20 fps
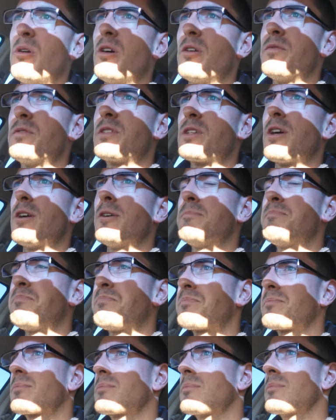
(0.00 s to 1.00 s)
of. So
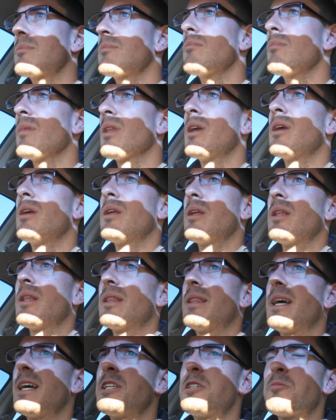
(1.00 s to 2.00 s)

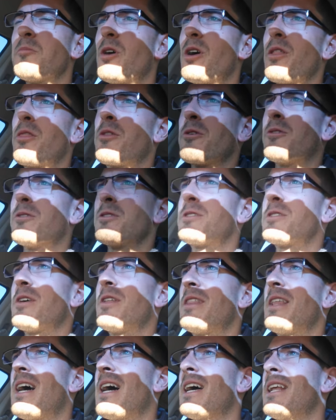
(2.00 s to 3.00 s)
that's my thoughts
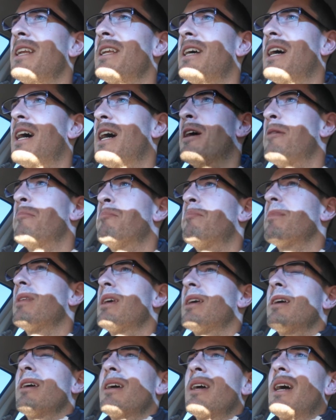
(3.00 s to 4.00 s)
on that.
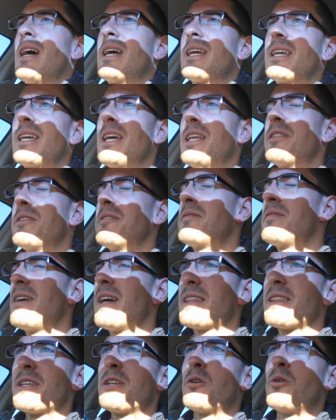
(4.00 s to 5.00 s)
Um, again, the
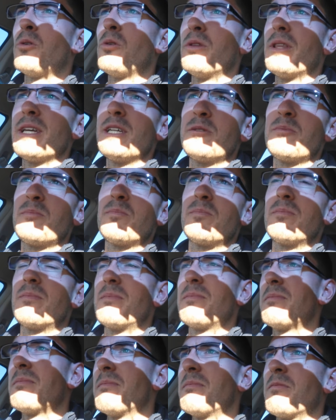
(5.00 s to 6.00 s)
fact that all these
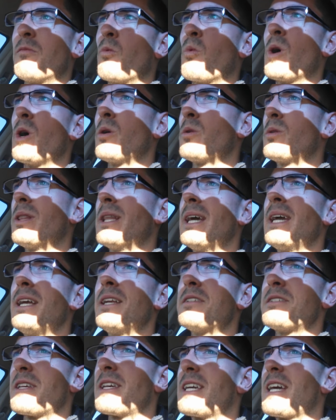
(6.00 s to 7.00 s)
world
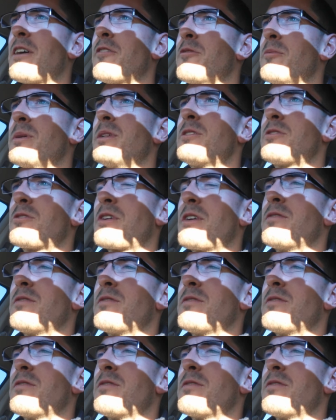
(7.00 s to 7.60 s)
leaders and governments